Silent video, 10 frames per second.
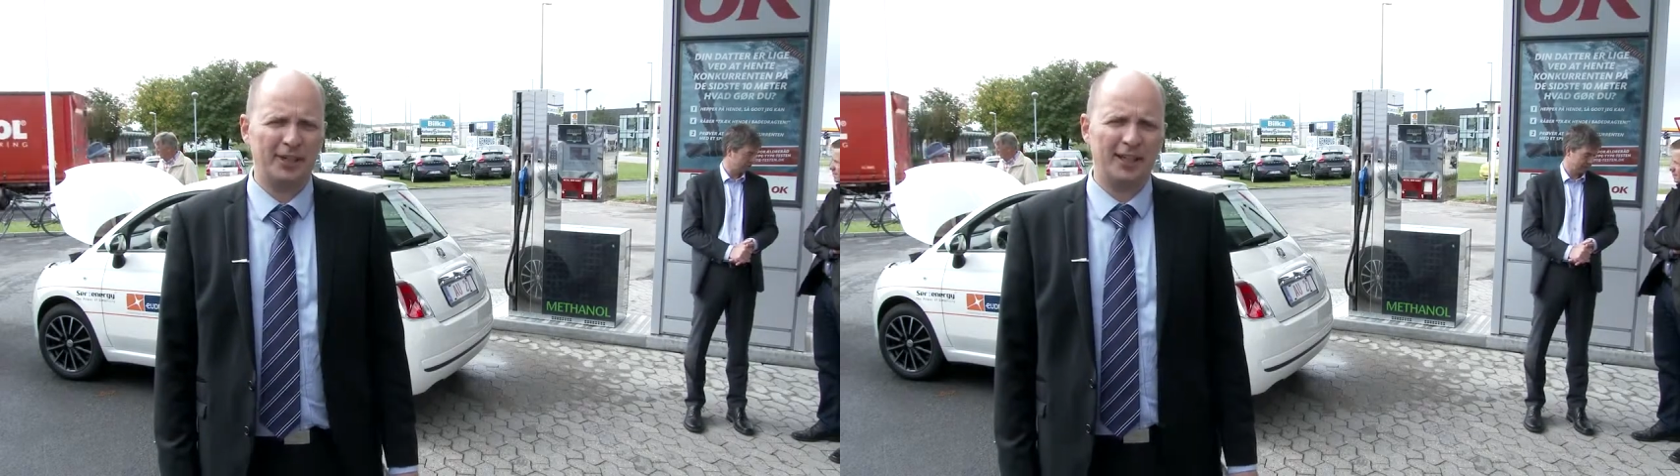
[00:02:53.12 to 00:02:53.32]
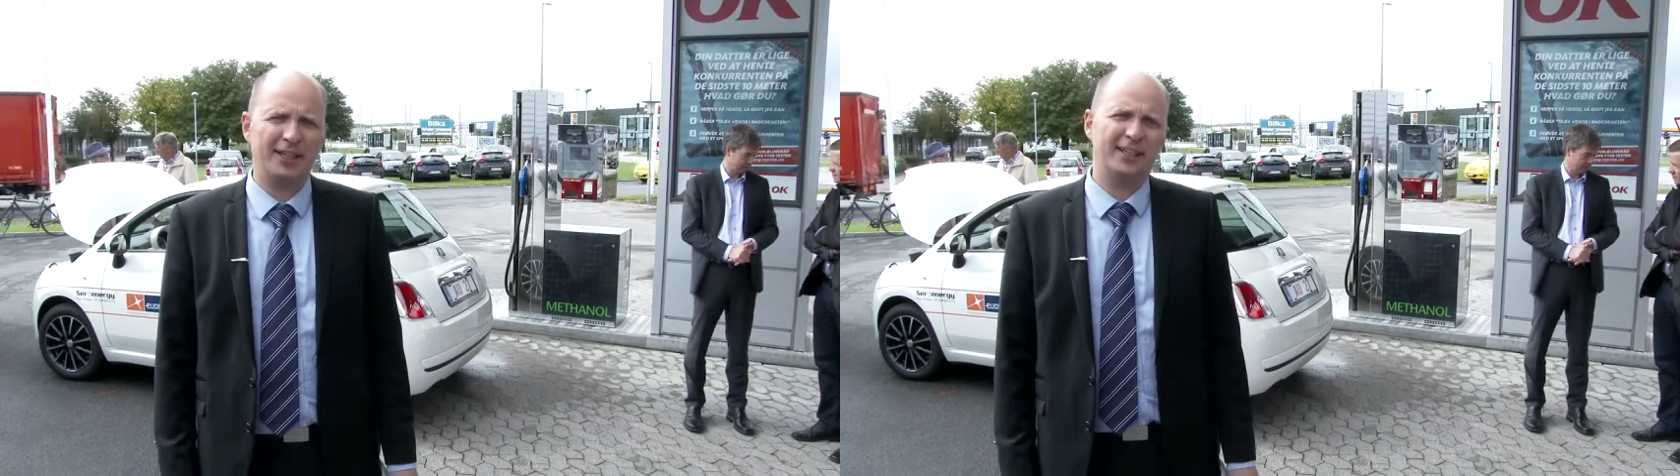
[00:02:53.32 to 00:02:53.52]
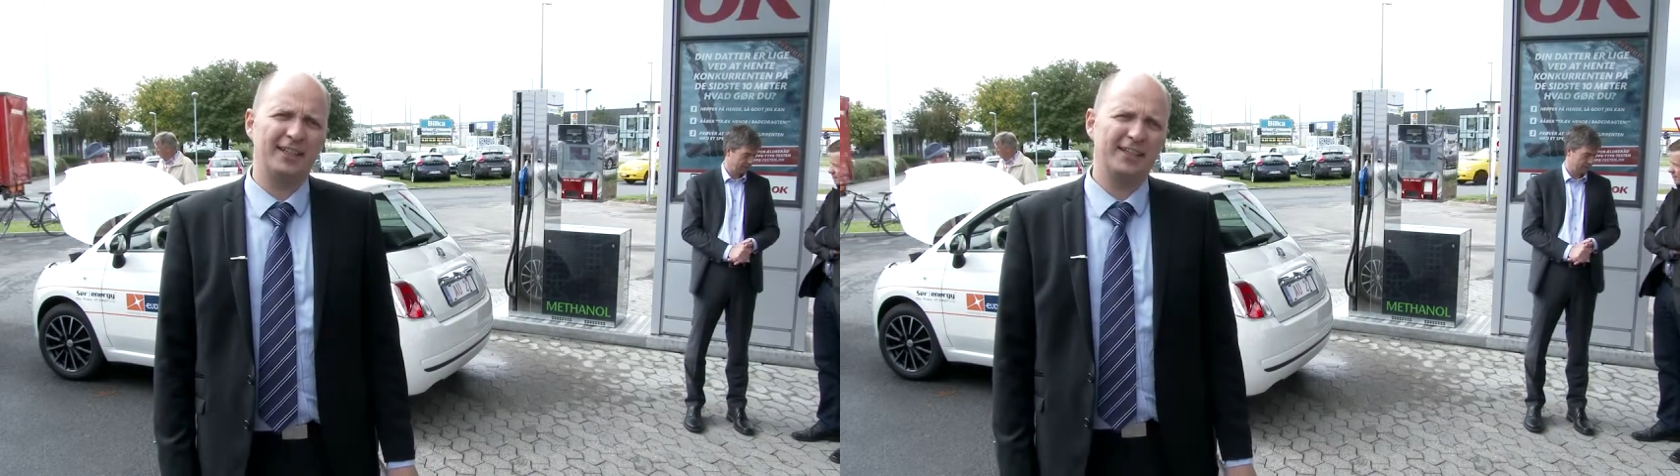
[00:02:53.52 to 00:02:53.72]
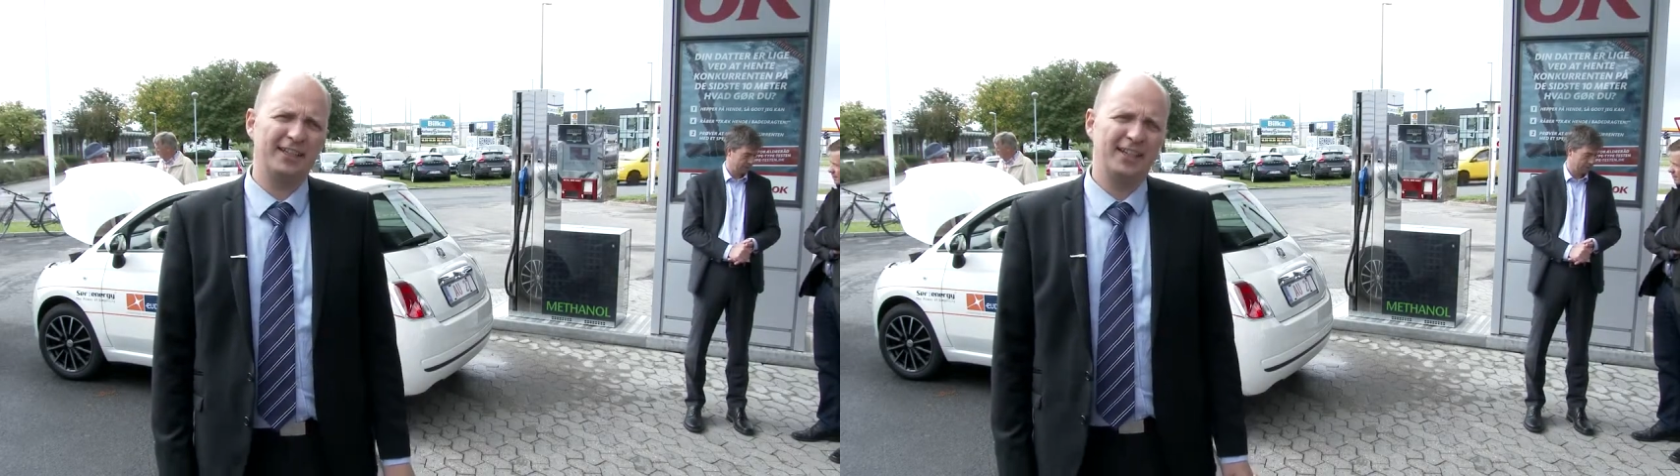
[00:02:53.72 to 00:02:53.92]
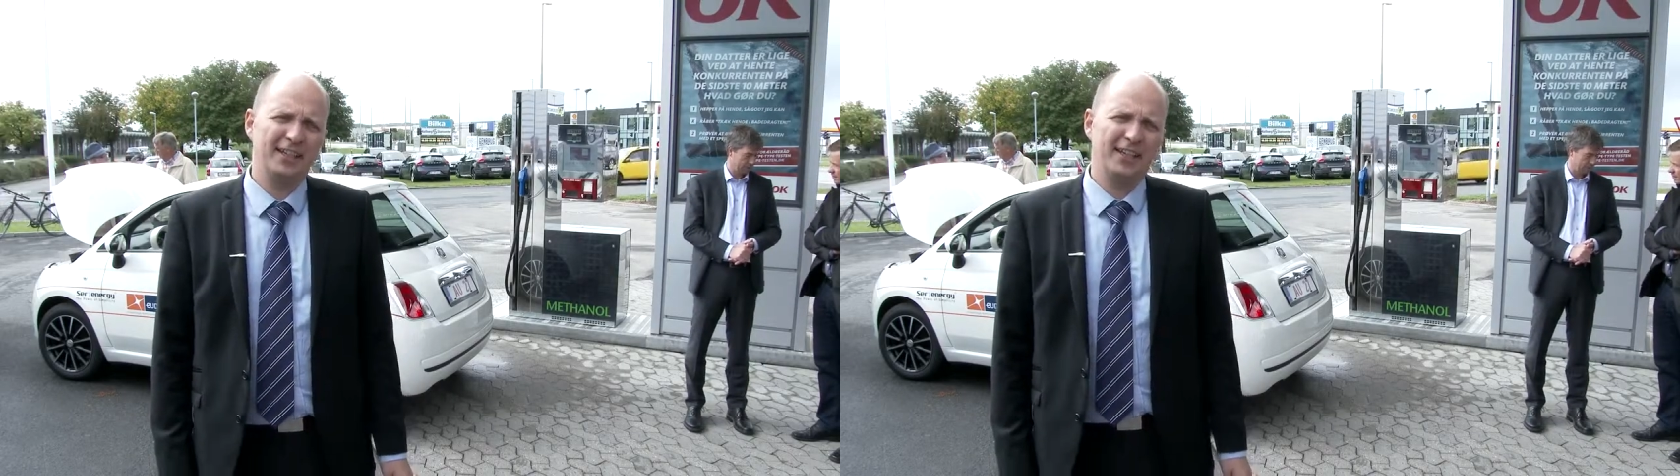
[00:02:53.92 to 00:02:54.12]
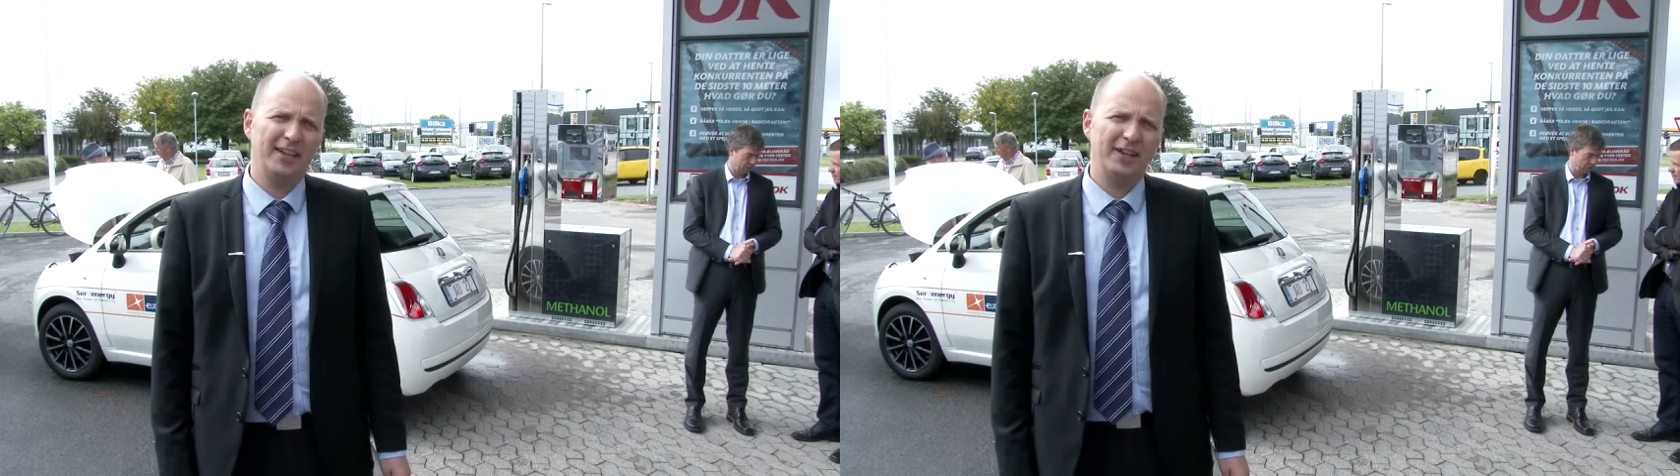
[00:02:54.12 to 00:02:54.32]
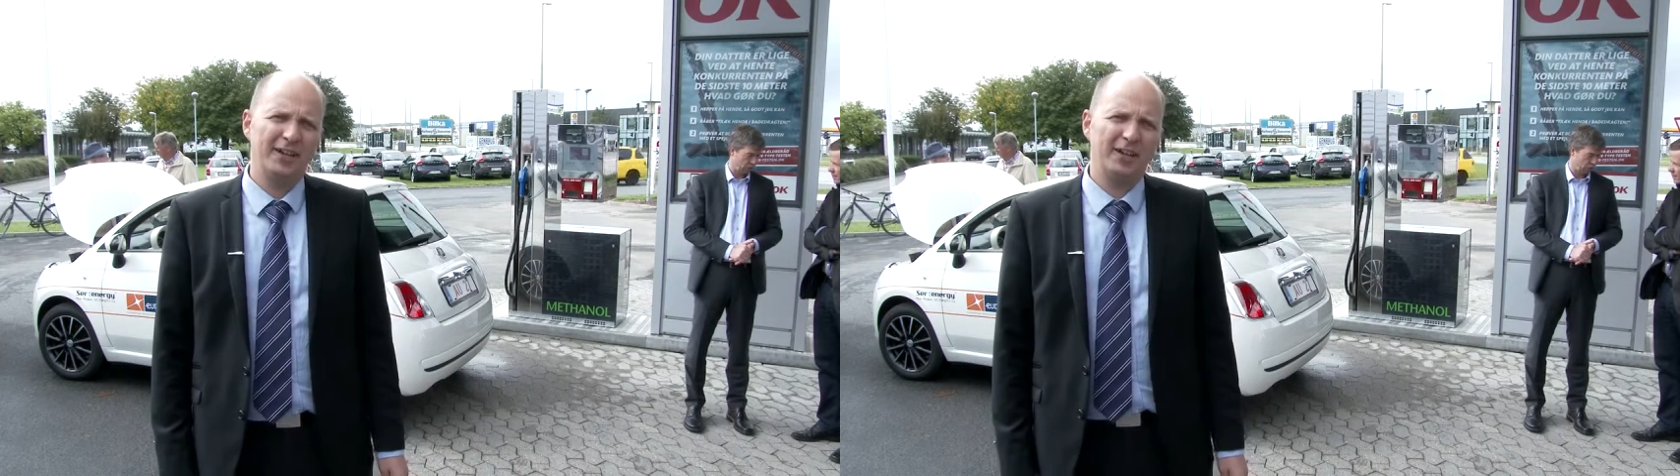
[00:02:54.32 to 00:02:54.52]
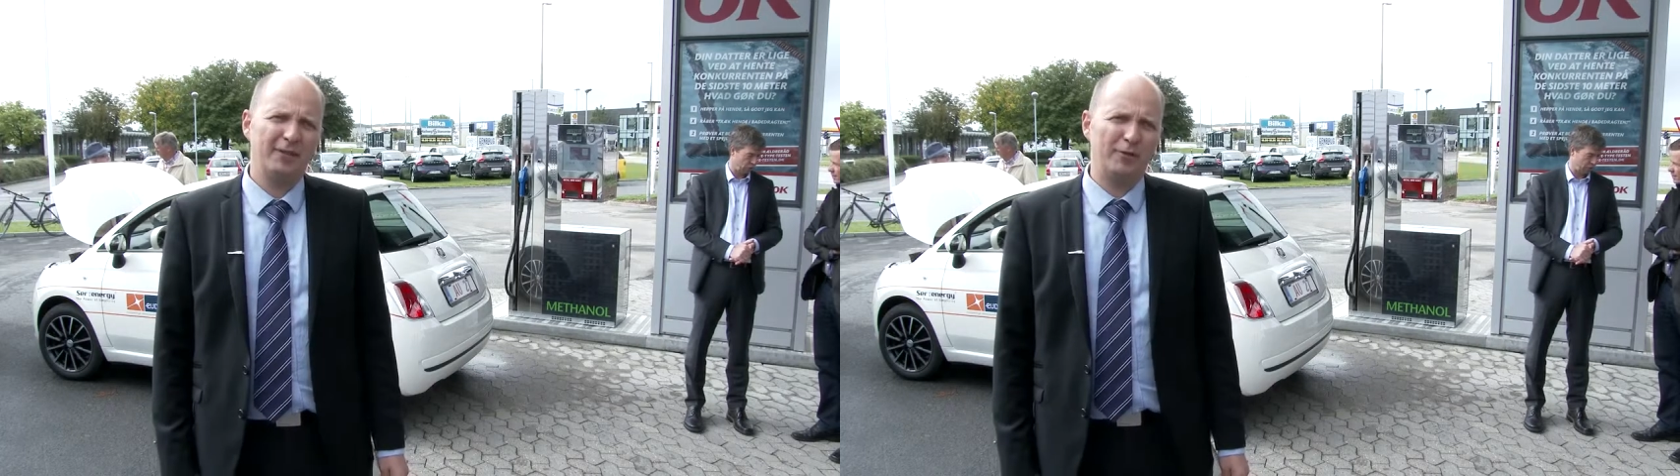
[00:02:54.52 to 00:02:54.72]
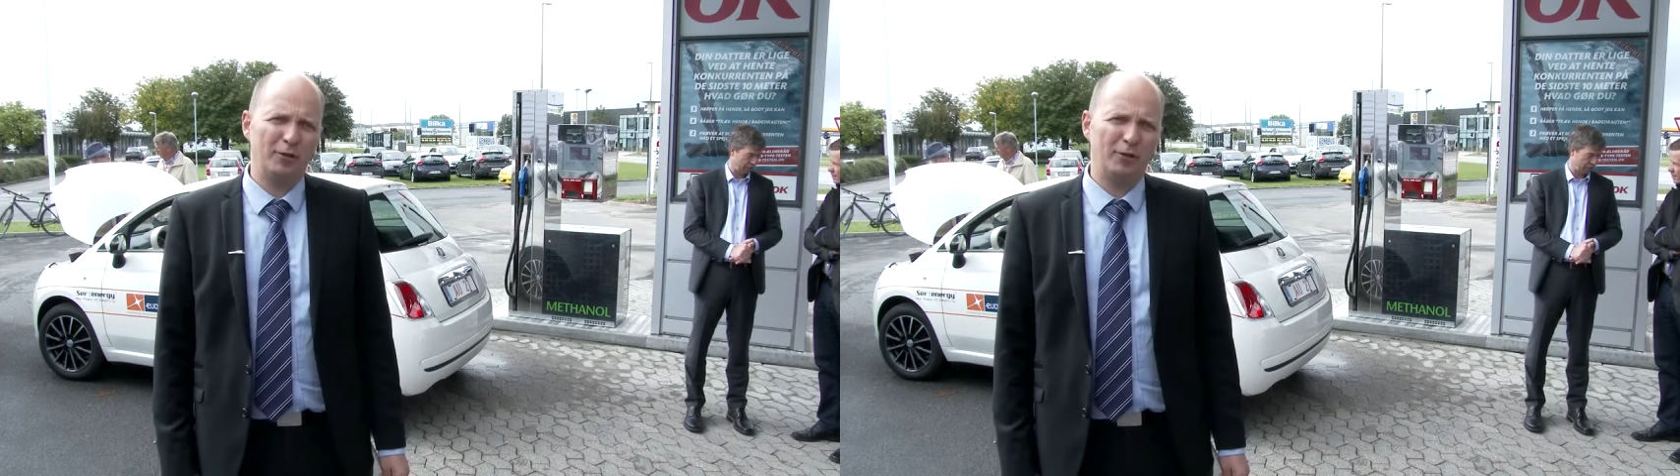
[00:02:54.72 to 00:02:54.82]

Many jobs are created.